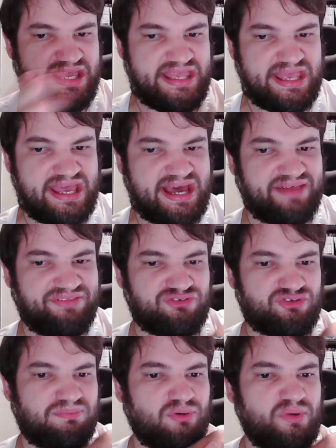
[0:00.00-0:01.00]
yeah, there's
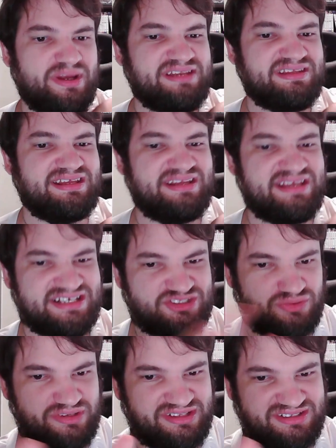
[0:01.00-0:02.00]
a point in
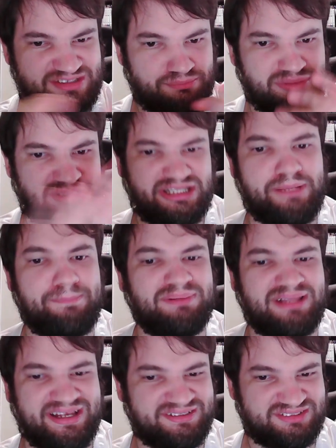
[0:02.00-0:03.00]
history that's completely
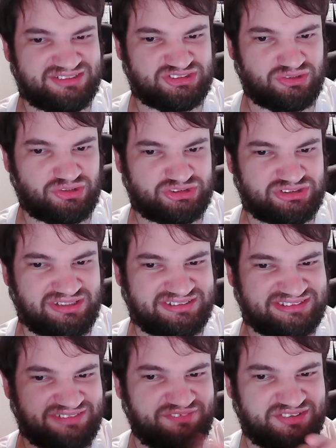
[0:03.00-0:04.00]
blank to the
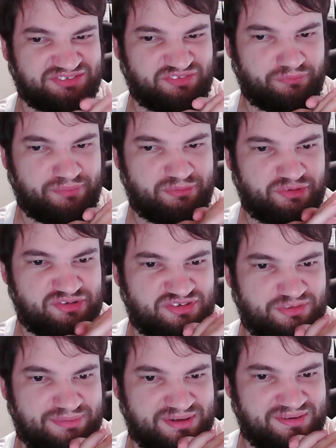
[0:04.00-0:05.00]
Starshines, if their memories
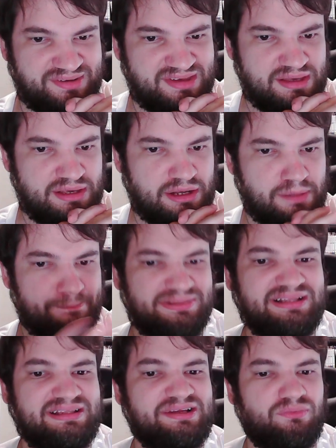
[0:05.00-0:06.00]
had been
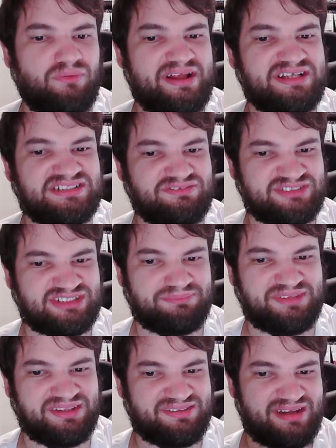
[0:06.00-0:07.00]
completely erased of
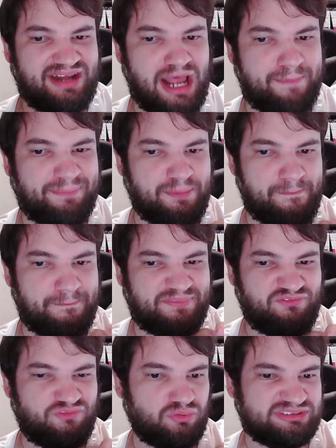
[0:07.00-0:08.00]
something that happened
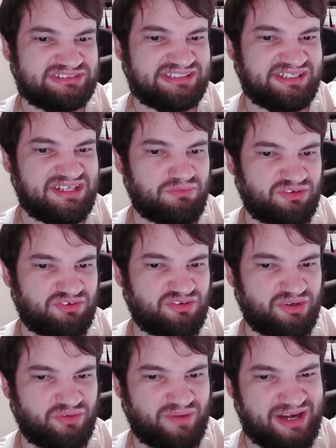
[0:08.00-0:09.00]
before Ziggy
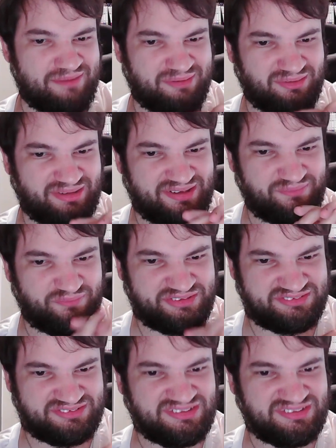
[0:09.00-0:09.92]
returned to Granville with,